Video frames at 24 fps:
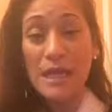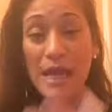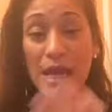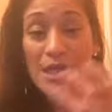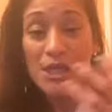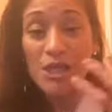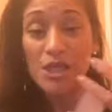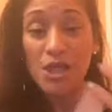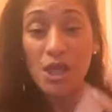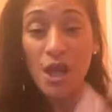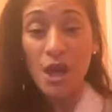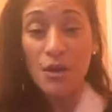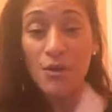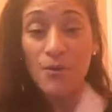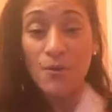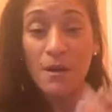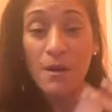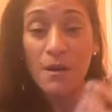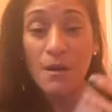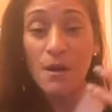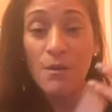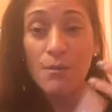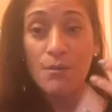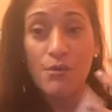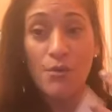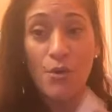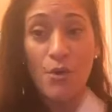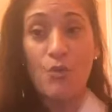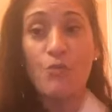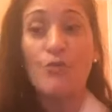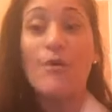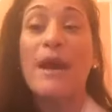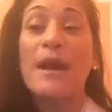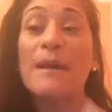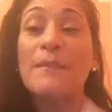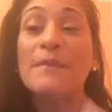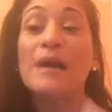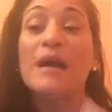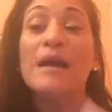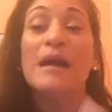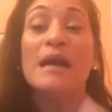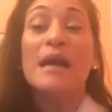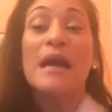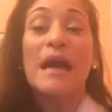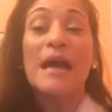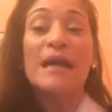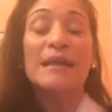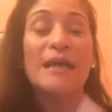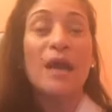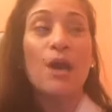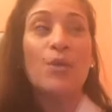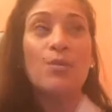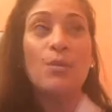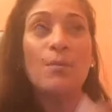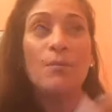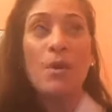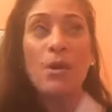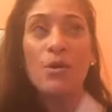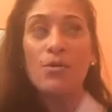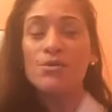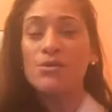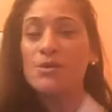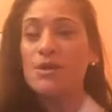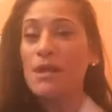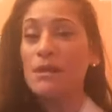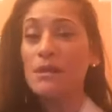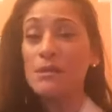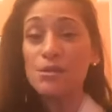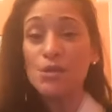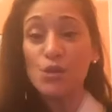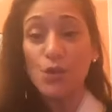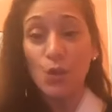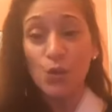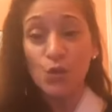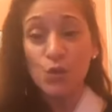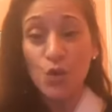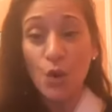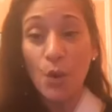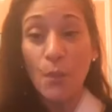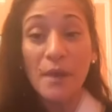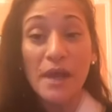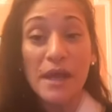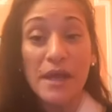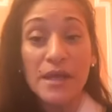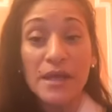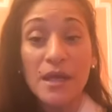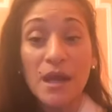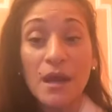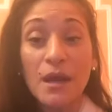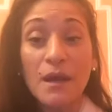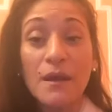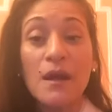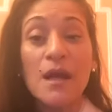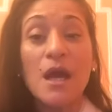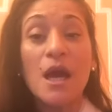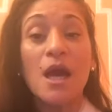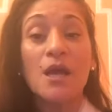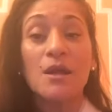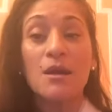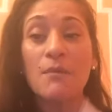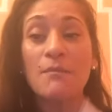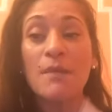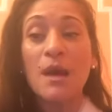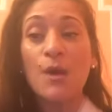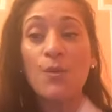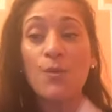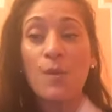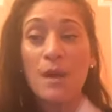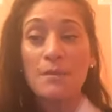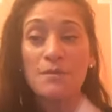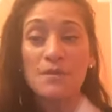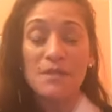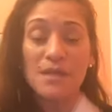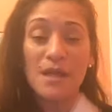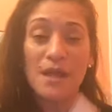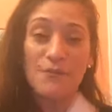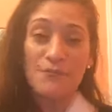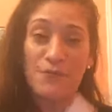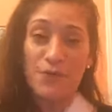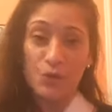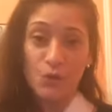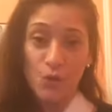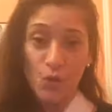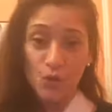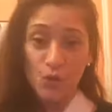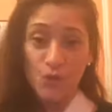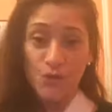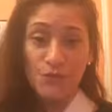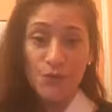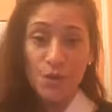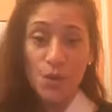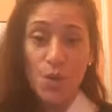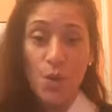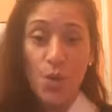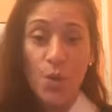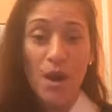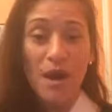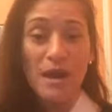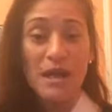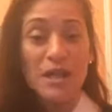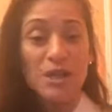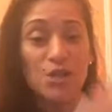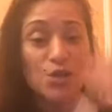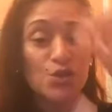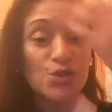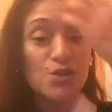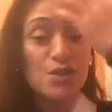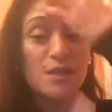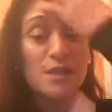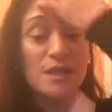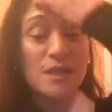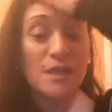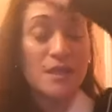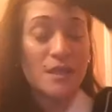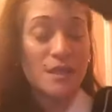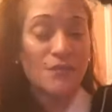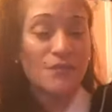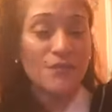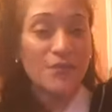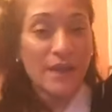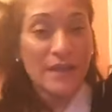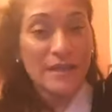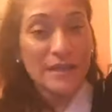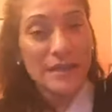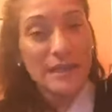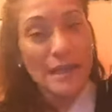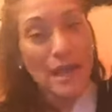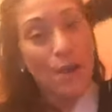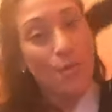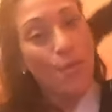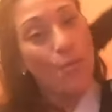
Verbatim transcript: a chakra program, and I will post that on social media and on my website for those of you who are interested in finding out